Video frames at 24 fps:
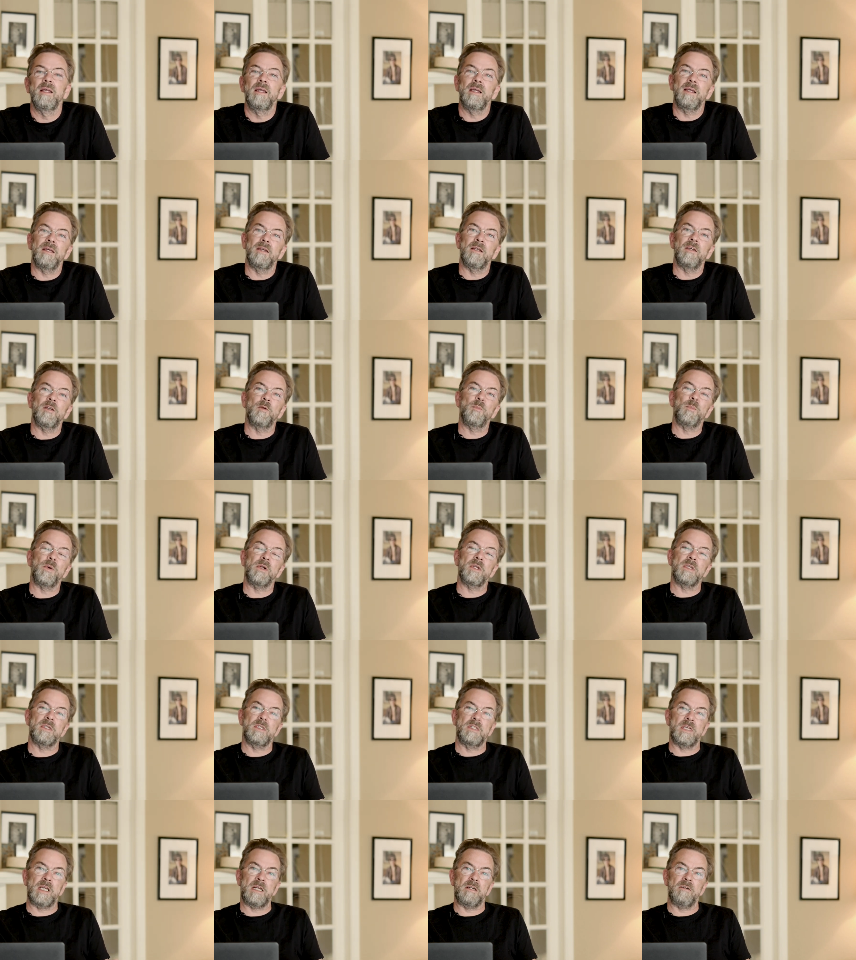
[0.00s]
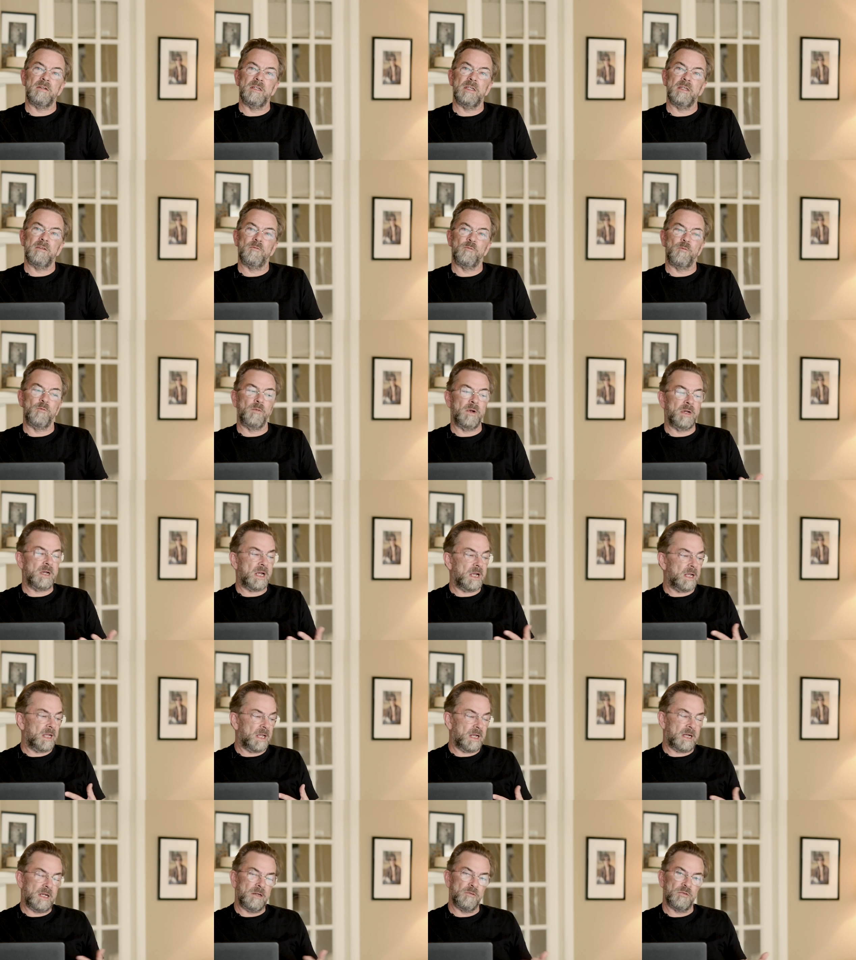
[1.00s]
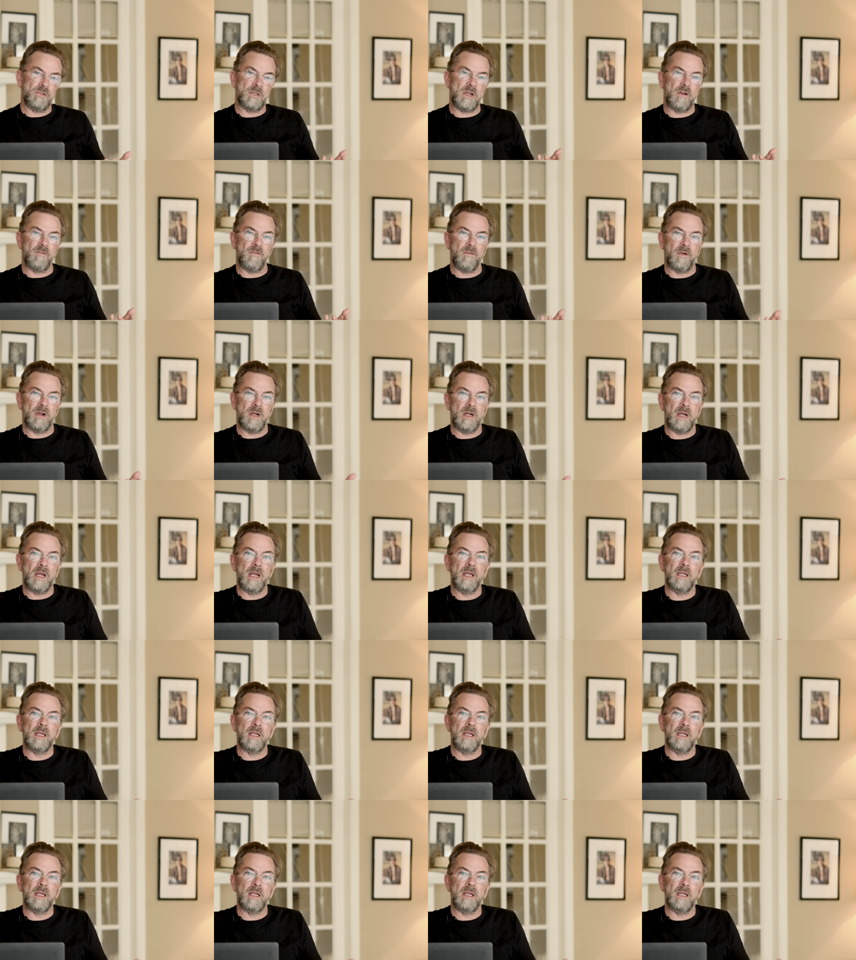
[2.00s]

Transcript: but generally when I get a new software